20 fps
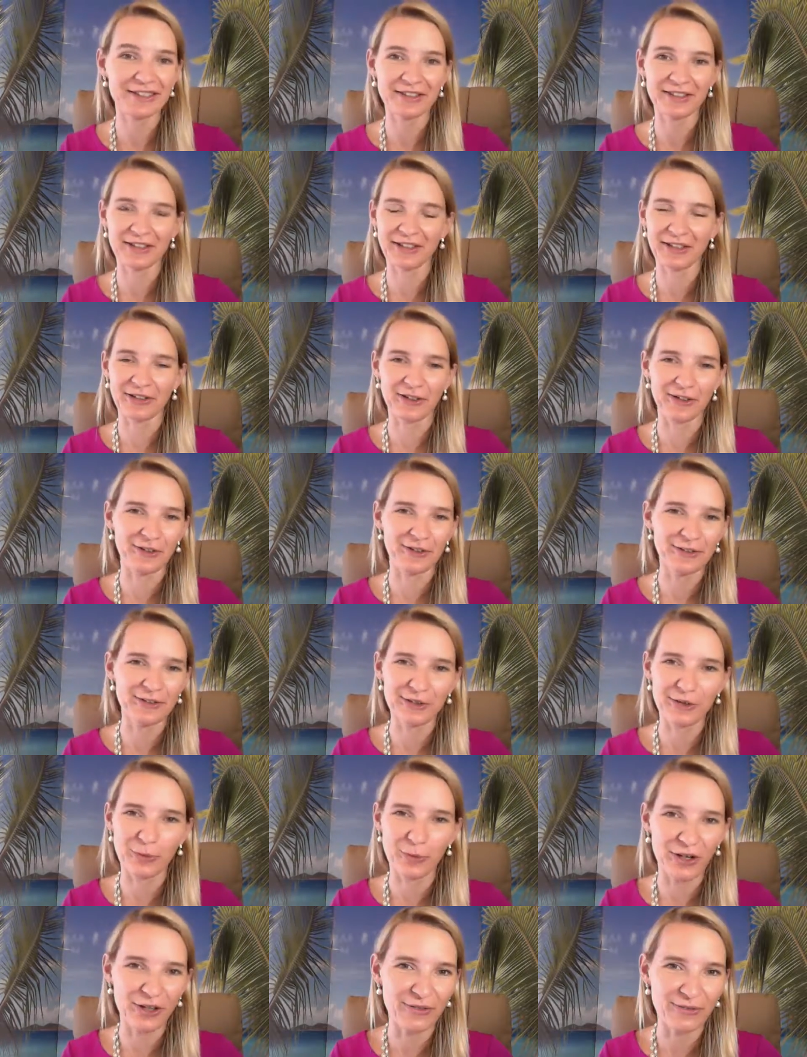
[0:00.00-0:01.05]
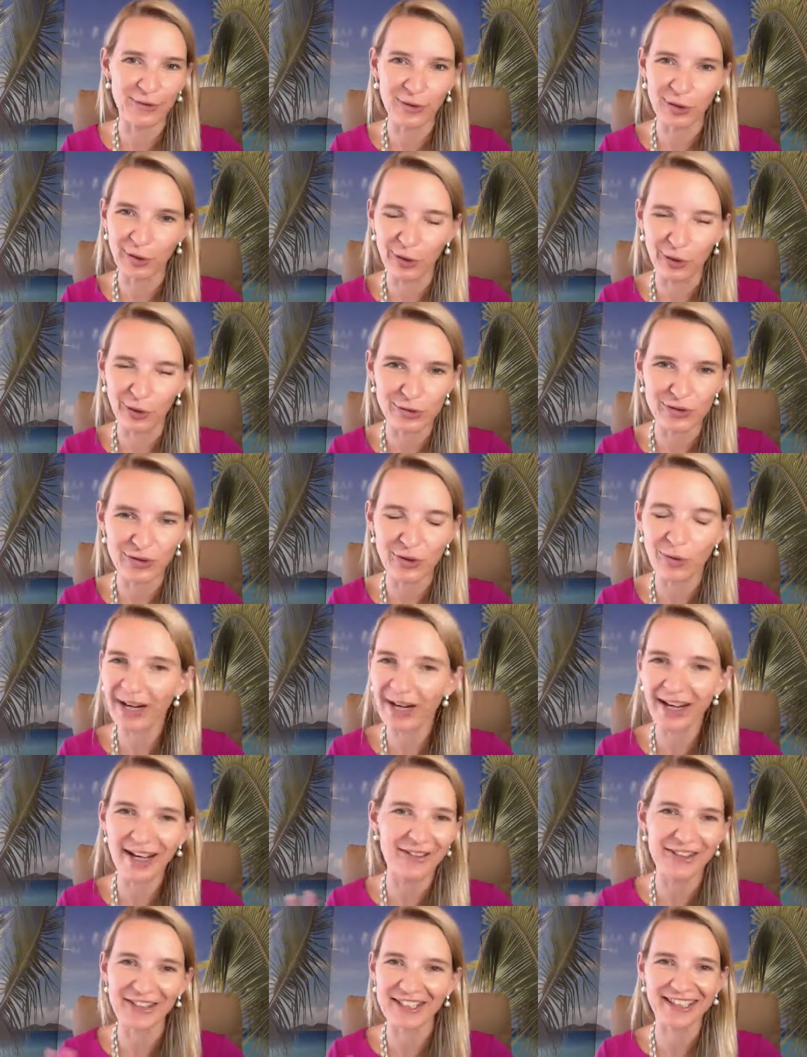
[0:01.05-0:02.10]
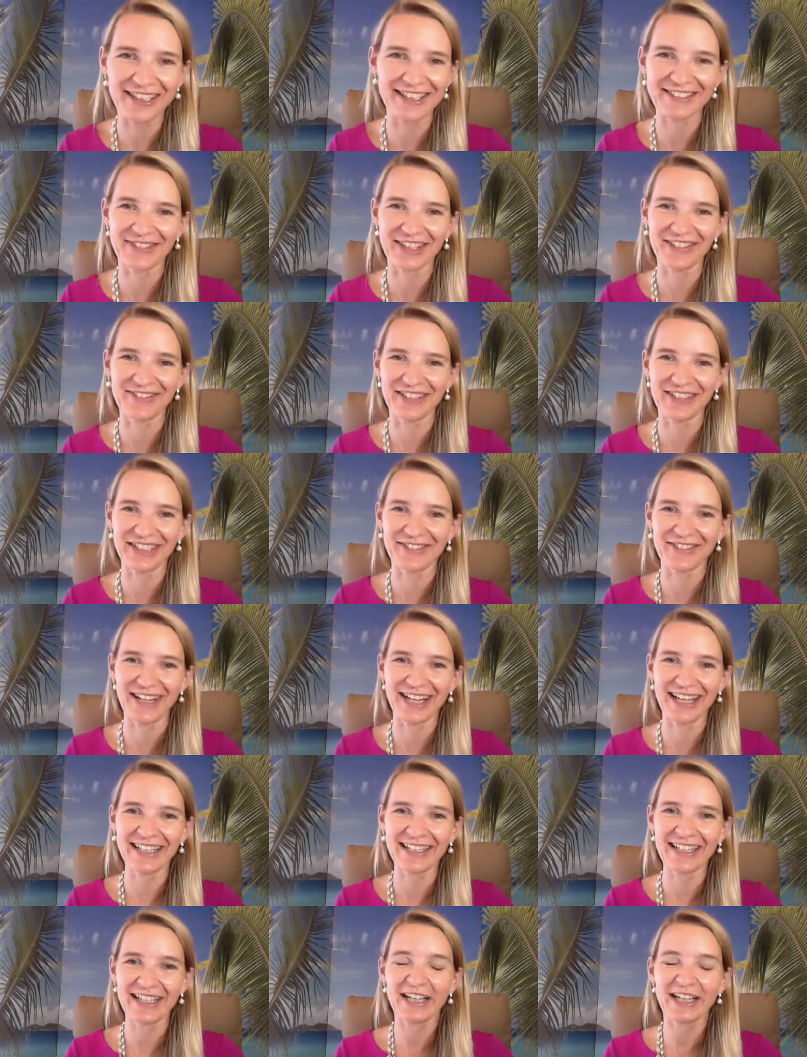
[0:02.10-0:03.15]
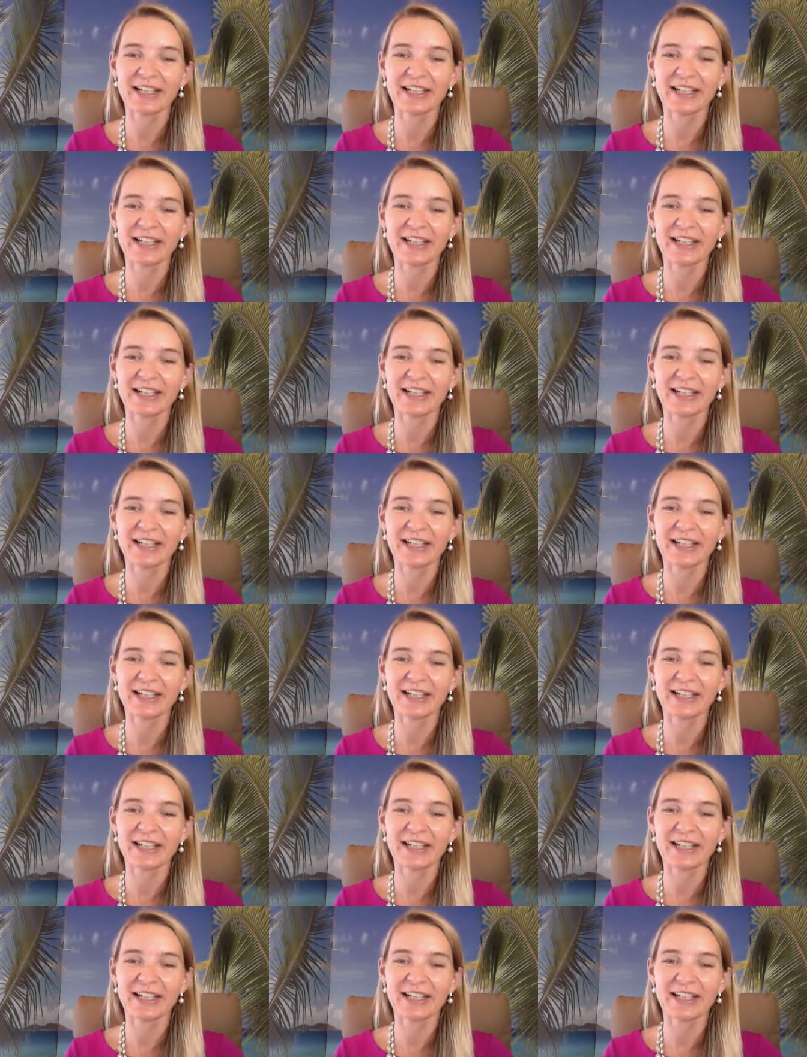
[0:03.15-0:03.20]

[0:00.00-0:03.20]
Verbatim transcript: you know, you're a wonderful host, or whatever the case may be, right?